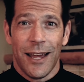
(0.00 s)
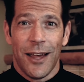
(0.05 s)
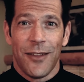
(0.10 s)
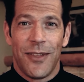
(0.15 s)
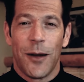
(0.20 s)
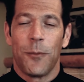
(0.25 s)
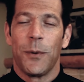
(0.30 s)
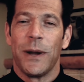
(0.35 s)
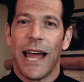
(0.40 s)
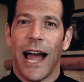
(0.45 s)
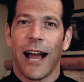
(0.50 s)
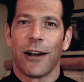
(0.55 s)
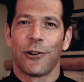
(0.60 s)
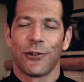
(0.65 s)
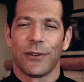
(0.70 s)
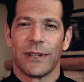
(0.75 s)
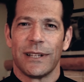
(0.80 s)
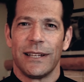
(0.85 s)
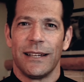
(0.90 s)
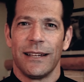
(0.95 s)
then we
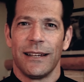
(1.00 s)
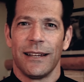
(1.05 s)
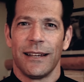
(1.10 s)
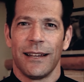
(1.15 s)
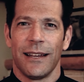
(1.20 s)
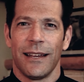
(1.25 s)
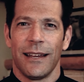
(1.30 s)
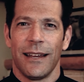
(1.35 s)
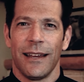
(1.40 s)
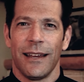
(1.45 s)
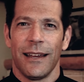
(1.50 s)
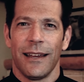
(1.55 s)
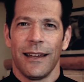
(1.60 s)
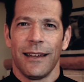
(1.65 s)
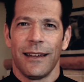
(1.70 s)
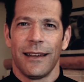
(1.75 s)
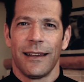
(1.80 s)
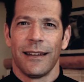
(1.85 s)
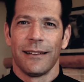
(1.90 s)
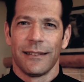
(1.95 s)
actually
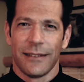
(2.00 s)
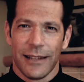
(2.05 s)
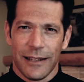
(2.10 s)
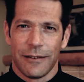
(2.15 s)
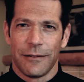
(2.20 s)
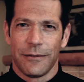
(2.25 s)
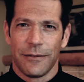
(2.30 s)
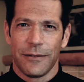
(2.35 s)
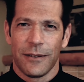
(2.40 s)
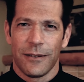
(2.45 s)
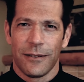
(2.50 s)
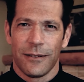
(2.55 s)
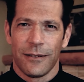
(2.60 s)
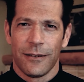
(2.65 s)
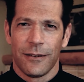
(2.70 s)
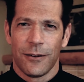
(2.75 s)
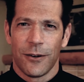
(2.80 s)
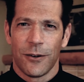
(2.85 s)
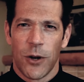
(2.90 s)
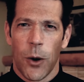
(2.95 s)
can live
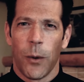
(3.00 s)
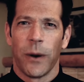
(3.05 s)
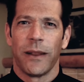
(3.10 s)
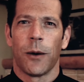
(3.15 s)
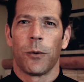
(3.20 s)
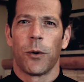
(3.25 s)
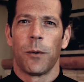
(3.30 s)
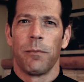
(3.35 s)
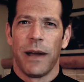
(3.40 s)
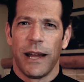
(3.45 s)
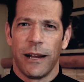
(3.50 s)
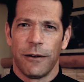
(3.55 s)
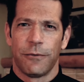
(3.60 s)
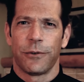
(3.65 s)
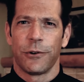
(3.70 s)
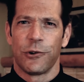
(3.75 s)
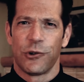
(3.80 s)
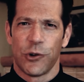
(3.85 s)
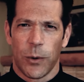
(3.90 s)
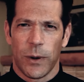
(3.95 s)
knowing that we're made
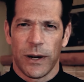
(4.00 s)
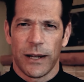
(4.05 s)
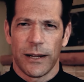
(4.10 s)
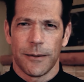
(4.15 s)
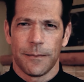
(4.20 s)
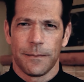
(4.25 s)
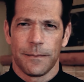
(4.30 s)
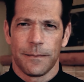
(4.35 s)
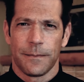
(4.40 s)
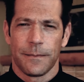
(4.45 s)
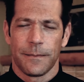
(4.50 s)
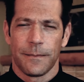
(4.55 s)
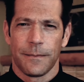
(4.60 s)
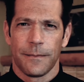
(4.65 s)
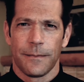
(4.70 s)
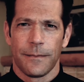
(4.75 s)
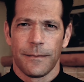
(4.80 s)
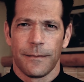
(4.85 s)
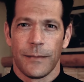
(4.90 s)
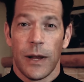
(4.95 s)
for joy.
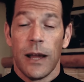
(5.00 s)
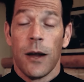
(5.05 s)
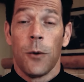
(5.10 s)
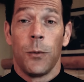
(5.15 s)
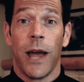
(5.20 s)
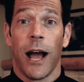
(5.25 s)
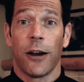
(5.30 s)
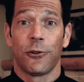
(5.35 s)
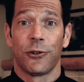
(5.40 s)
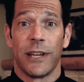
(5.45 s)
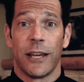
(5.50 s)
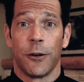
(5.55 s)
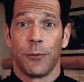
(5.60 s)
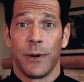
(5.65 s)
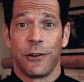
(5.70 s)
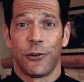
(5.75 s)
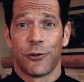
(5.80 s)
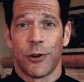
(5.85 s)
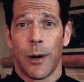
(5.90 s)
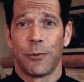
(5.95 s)
We actually can
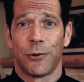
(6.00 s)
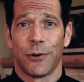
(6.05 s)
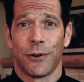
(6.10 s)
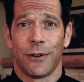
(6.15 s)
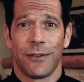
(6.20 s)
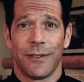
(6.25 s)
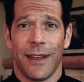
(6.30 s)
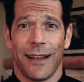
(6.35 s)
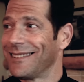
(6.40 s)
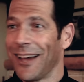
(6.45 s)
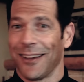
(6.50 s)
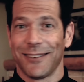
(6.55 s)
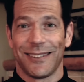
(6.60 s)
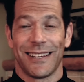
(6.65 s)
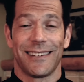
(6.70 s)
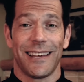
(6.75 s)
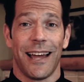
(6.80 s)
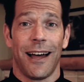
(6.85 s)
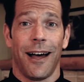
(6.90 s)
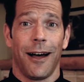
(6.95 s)
read the scripture that tells
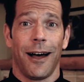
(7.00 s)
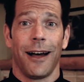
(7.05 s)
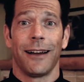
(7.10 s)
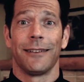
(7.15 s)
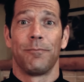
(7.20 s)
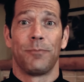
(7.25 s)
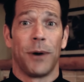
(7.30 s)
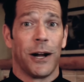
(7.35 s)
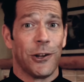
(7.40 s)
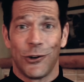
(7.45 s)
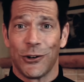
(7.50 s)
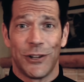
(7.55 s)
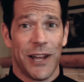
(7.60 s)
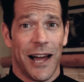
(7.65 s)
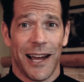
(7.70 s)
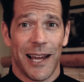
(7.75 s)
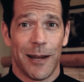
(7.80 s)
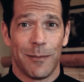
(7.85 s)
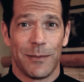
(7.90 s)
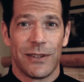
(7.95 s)
us a bunch of
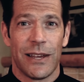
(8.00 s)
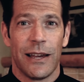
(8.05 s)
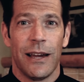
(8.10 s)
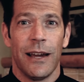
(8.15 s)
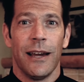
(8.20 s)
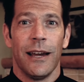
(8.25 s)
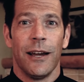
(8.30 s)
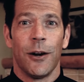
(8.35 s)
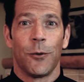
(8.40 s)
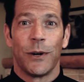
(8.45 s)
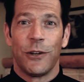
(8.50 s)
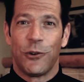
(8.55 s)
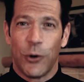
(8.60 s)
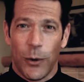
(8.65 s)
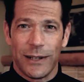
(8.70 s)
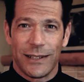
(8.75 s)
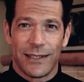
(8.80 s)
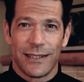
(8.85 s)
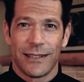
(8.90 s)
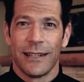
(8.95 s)
times,
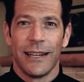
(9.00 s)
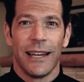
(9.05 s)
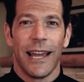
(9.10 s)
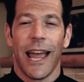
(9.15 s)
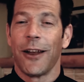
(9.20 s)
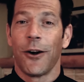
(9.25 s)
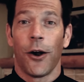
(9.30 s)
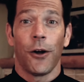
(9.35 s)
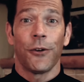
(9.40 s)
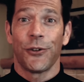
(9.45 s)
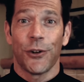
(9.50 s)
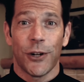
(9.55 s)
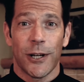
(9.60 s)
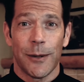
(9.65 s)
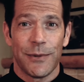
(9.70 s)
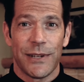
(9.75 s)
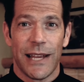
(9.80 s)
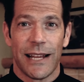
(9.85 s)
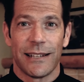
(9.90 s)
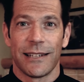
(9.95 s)
rejoice in all
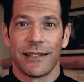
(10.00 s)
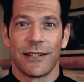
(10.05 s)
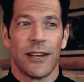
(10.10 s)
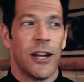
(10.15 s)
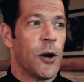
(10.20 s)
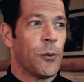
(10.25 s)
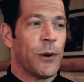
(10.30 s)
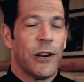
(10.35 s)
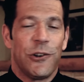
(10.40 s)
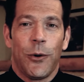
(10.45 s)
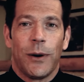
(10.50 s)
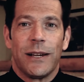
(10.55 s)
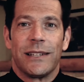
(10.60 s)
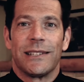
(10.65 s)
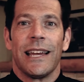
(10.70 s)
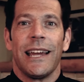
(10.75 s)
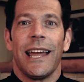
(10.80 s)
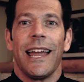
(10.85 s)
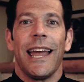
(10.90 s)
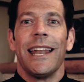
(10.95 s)
circumstances,
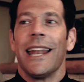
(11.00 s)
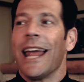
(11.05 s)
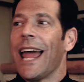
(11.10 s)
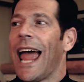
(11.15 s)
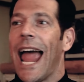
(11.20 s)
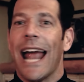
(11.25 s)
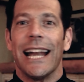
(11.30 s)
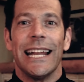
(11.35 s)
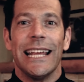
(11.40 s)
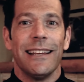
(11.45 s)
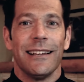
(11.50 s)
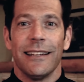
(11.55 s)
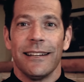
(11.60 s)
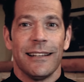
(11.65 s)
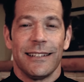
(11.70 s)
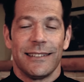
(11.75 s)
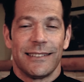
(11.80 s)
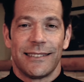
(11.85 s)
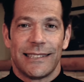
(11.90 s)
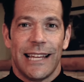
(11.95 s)
rejoice in any
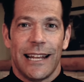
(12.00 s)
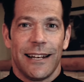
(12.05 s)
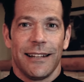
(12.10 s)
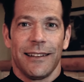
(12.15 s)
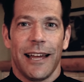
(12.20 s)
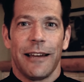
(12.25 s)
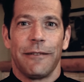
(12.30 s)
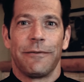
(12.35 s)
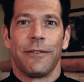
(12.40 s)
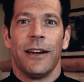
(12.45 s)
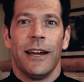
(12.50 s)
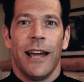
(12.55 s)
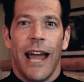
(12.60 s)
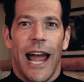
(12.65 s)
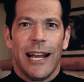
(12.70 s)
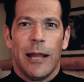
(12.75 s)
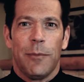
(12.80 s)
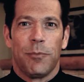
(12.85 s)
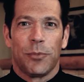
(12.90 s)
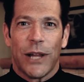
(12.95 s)
state in life,
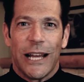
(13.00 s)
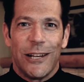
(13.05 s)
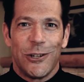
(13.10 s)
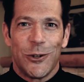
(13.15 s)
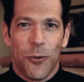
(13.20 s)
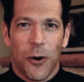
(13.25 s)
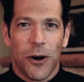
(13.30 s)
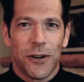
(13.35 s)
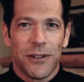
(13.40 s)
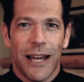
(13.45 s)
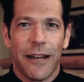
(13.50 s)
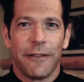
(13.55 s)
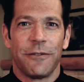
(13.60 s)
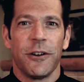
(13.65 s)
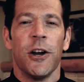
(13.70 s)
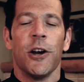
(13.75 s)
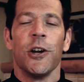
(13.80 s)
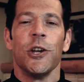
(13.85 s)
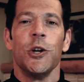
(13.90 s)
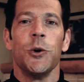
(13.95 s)
any place you are in life,
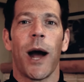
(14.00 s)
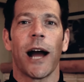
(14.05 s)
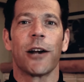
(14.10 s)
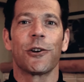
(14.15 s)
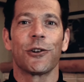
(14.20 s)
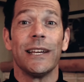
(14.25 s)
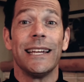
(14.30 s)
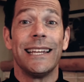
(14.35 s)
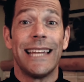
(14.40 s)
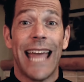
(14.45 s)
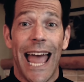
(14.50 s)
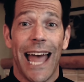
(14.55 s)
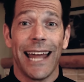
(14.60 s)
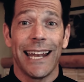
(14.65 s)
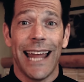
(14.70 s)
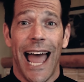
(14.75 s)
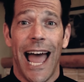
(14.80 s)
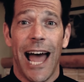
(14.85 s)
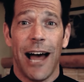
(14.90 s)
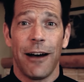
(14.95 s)
you actually can
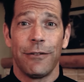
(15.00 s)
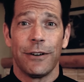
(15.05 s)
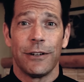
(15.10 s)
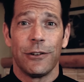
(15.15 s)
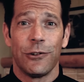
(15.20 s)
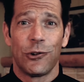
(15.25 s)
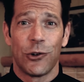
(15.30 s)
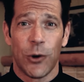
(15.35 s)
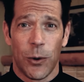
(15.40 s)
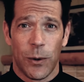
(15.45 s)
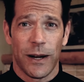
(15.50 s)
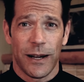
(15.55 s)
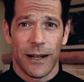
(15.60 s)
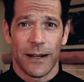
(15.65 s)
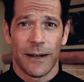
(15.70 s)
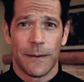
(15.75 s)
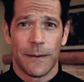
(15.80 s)
have joy.